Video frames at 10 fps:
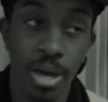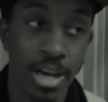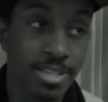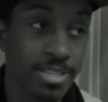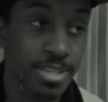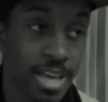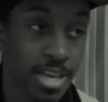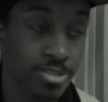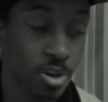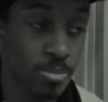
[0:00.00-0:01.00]
I said
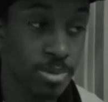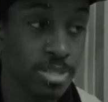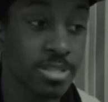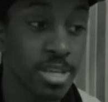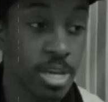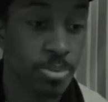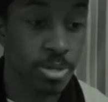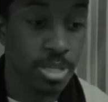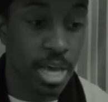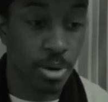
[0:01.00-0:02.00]
Dallas R&B is dead
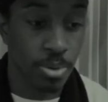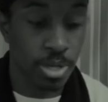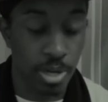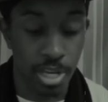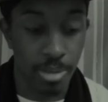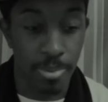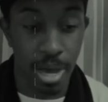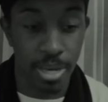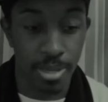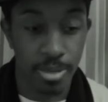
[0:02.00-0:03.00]
because I don't hear
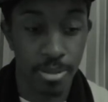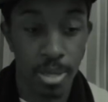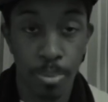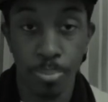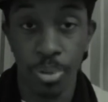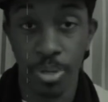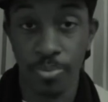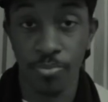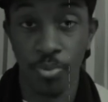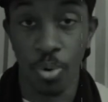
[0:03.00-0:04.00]
anybody
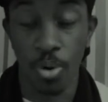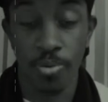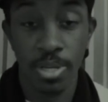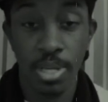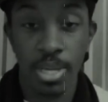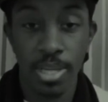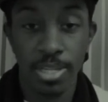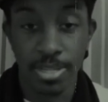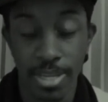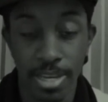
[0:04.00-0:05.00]
putting forth,
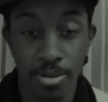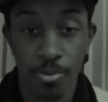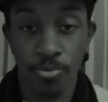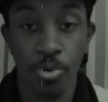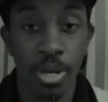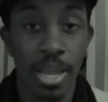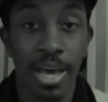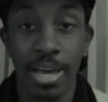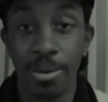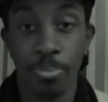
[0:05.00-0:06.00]
getting on the front
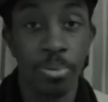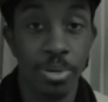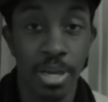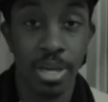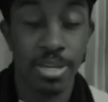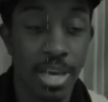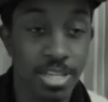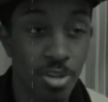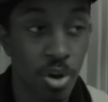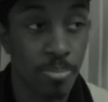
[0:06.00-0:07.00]
line and putting out
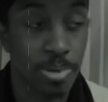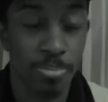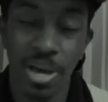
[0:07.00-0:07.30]
Dallas R&B.